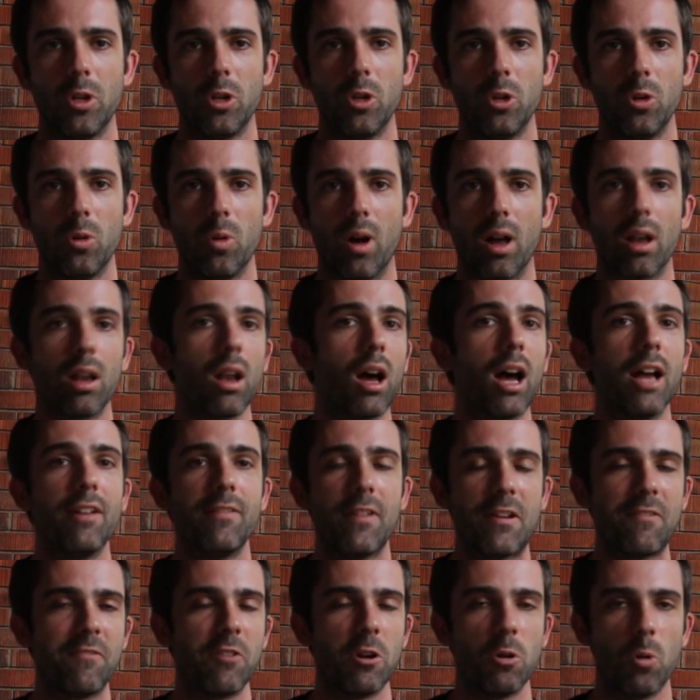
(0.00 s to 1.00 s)
who are
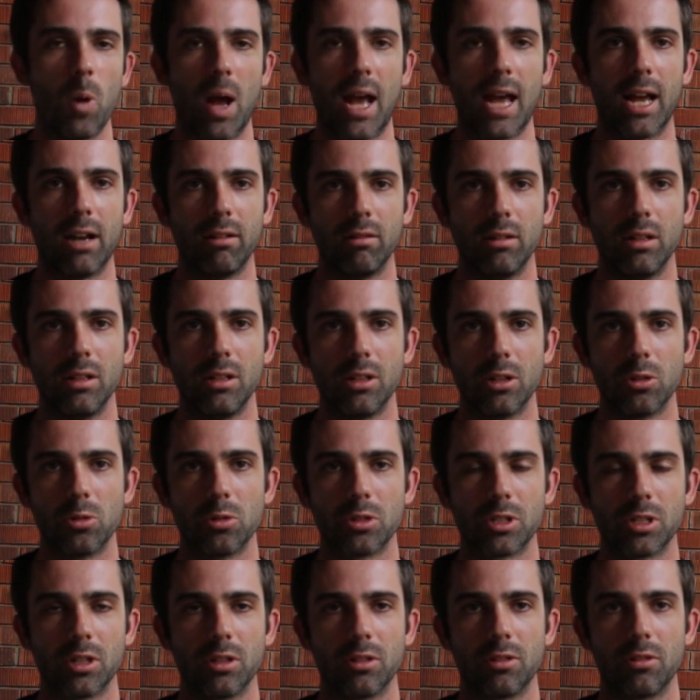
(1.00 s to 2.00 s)
live everywhere, and
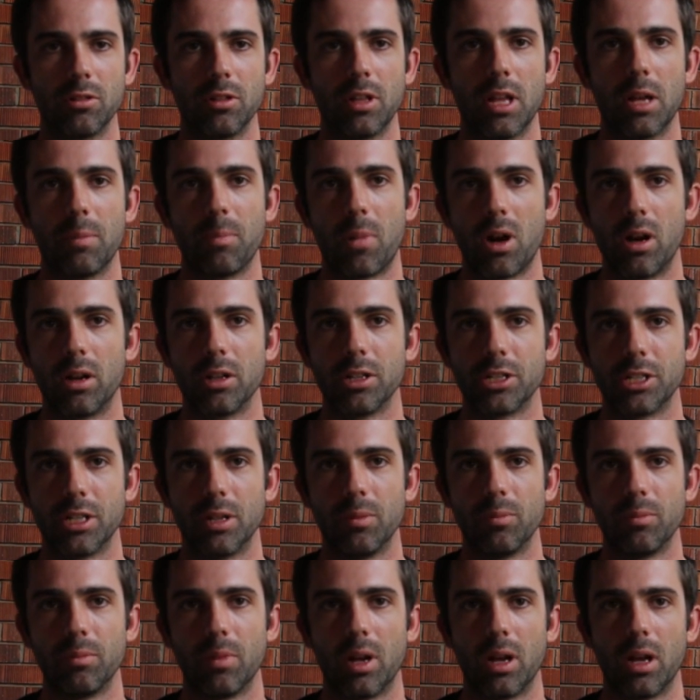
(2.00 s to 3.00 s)
also through their
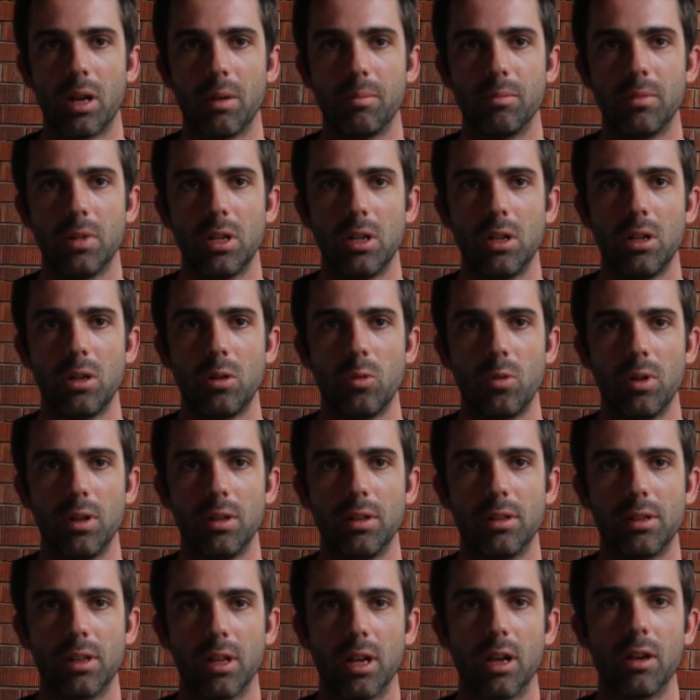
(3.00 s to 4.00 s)
partnership
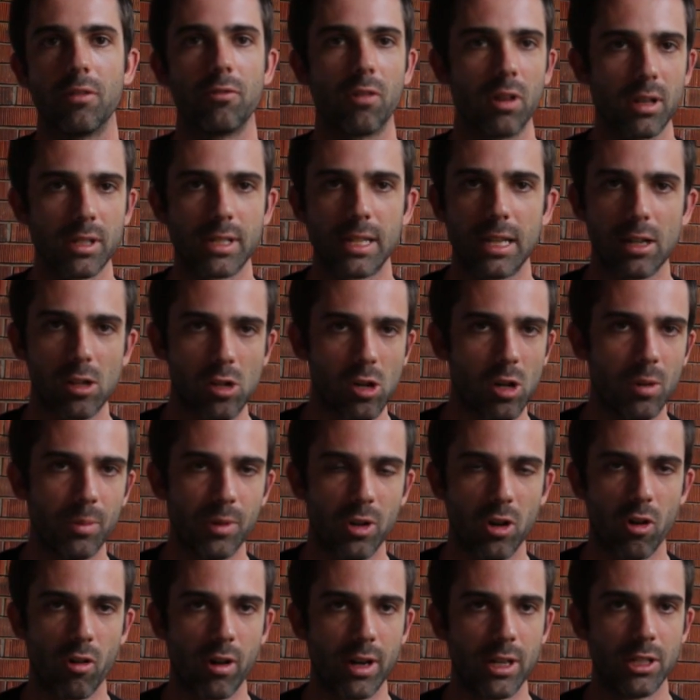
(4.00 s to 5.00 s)
with France Telecom
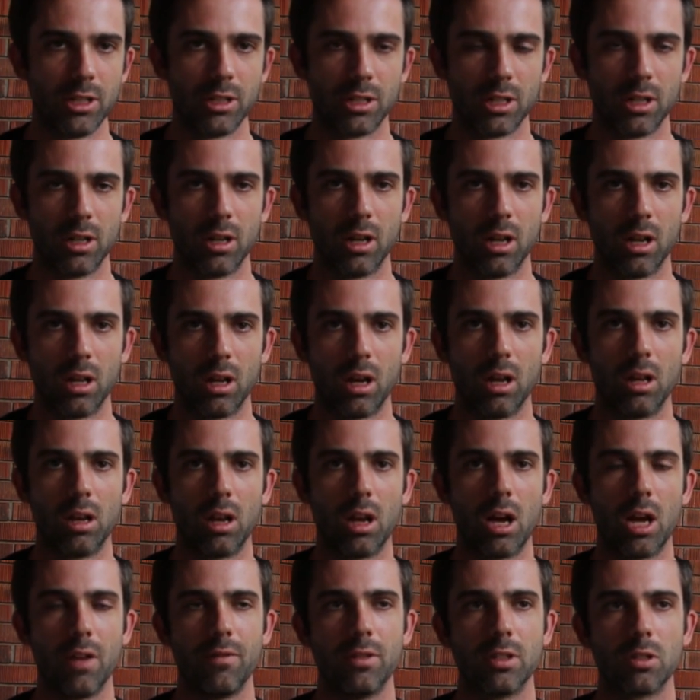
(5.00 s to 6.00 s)
and Orange are
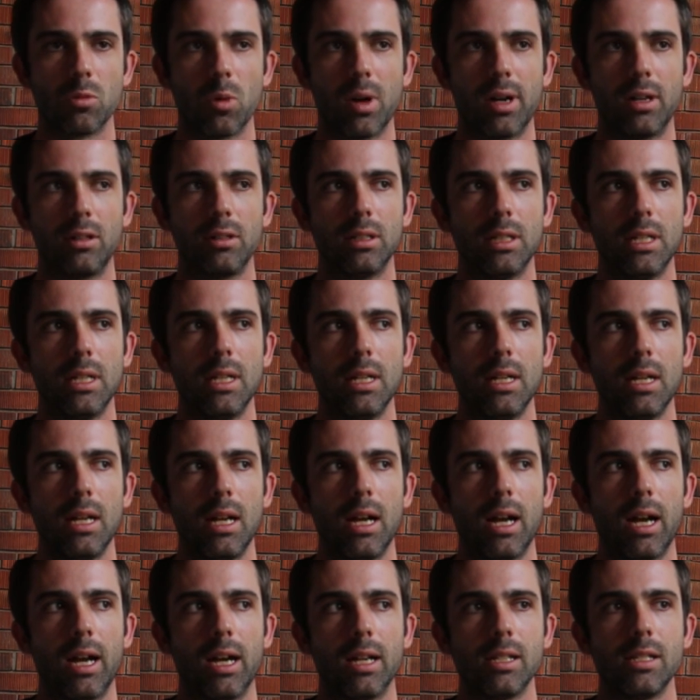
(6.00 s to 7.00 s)
live as well.
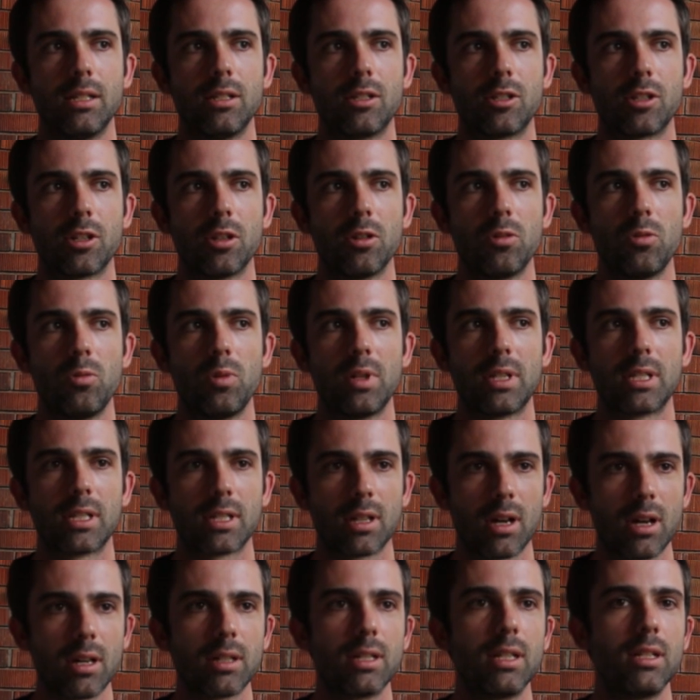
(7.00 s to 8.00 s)
And so we're
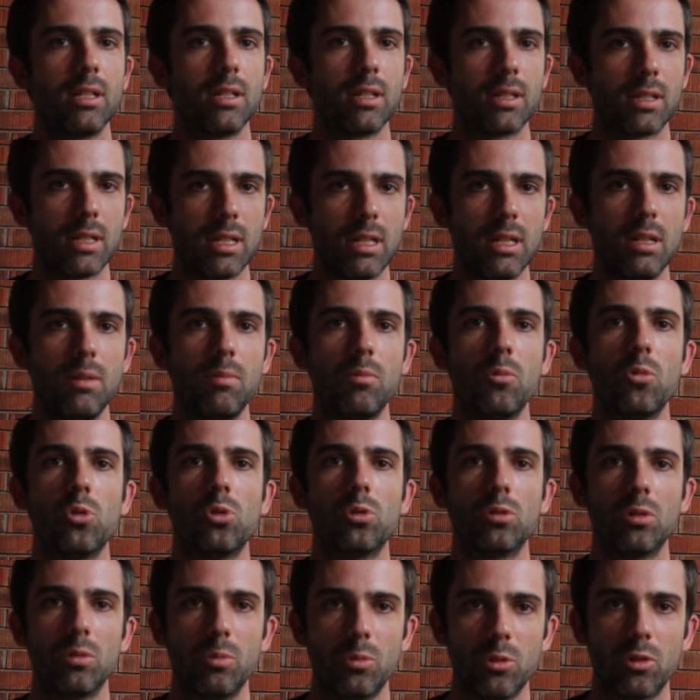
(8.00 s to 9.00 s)
starting to see
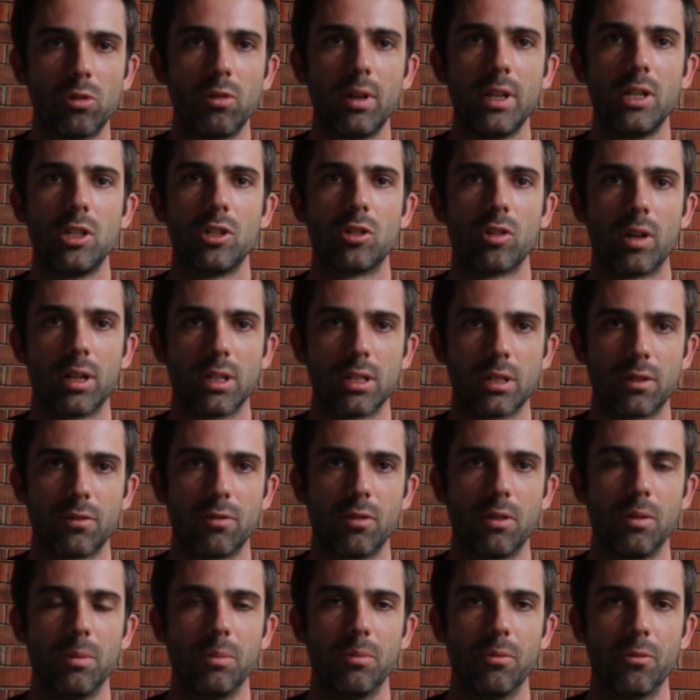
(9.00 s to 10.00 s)
more and more interest
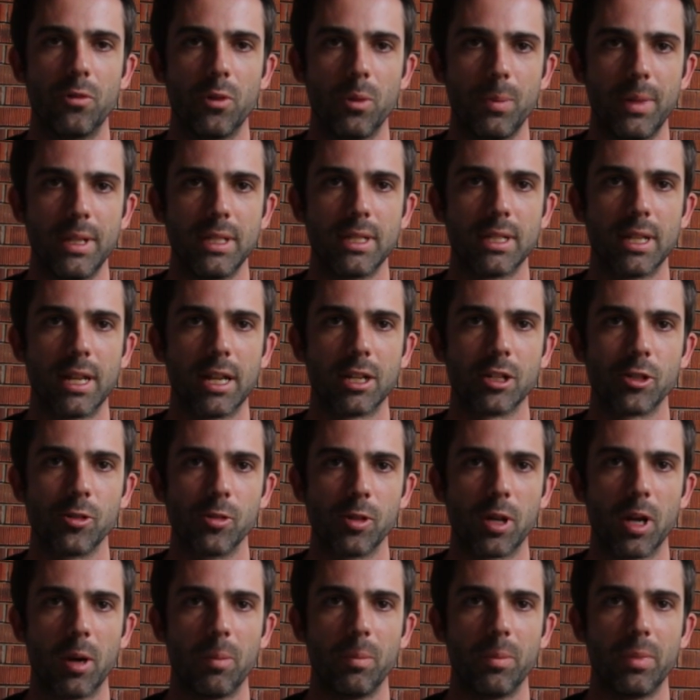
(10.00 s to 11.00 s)
from
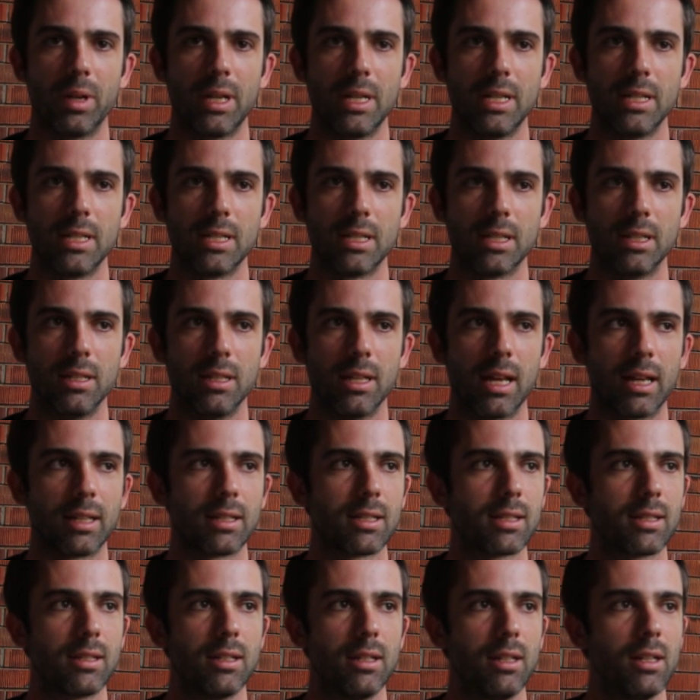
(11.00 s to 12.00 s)
international companies, and
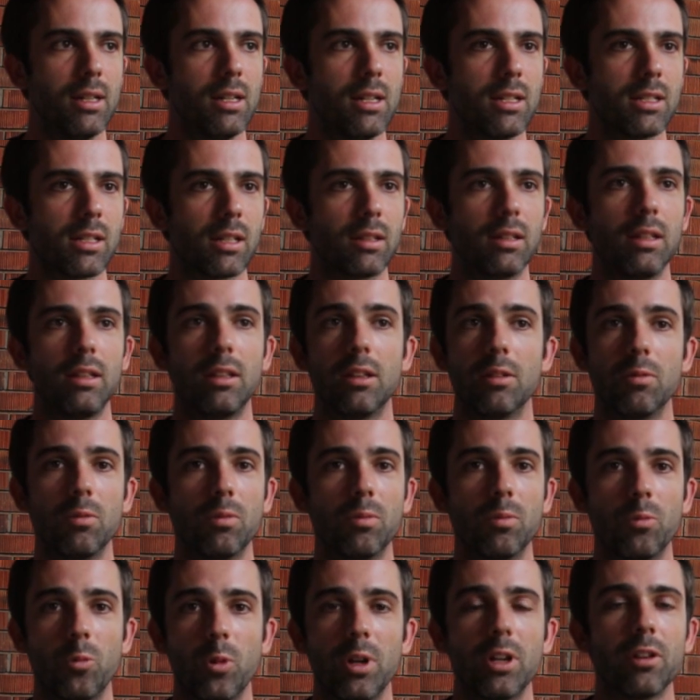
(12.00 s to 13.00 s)
that's something that
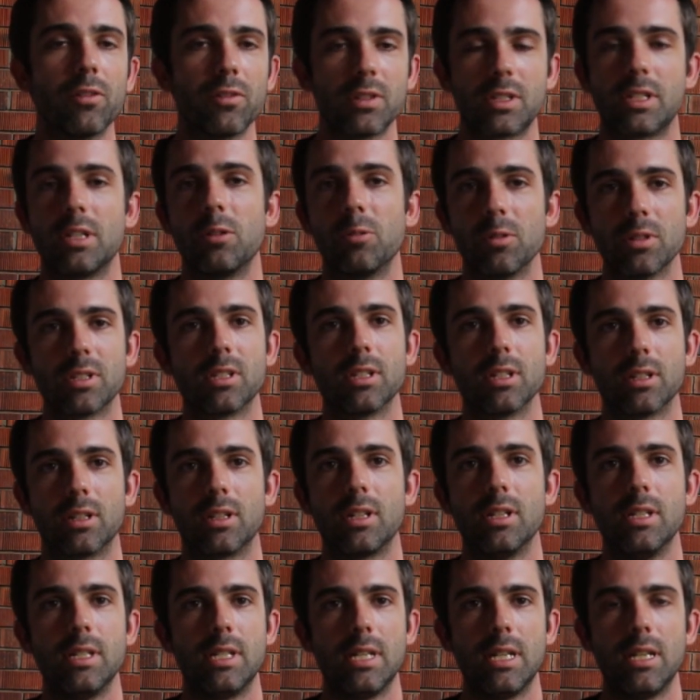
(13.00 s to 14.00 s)
we obviously want to
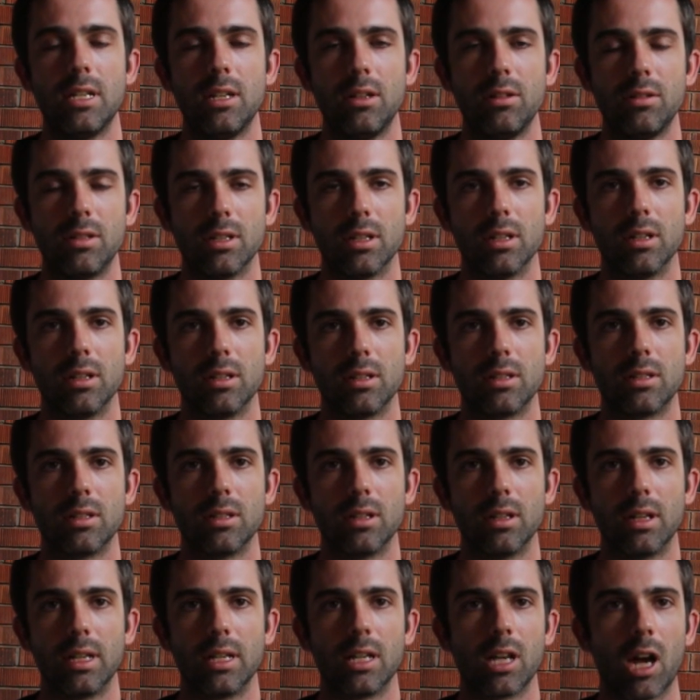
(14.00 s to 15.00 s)
continue to
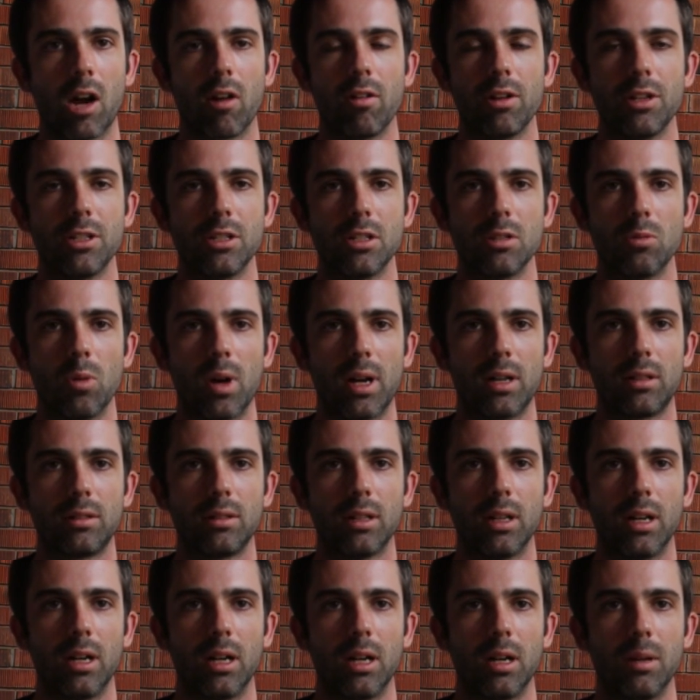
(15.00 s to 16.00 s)
encourage as
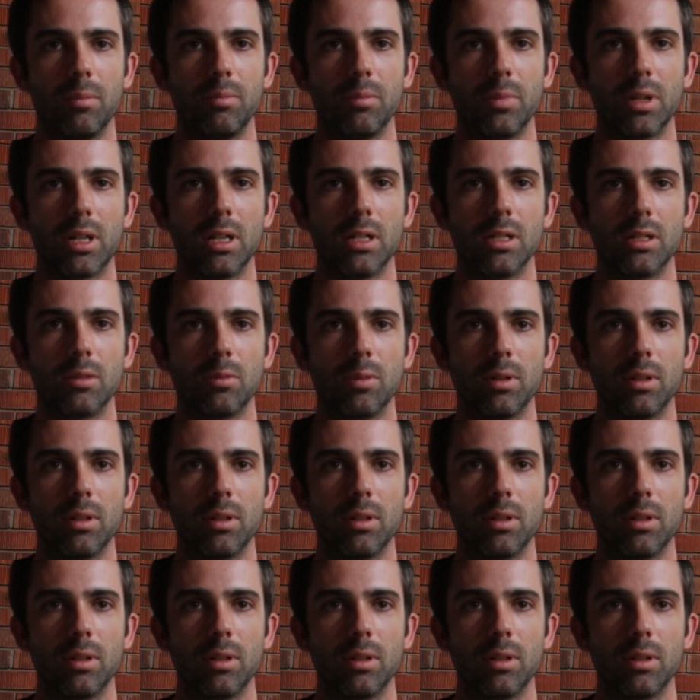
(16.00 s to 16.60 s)
well. Because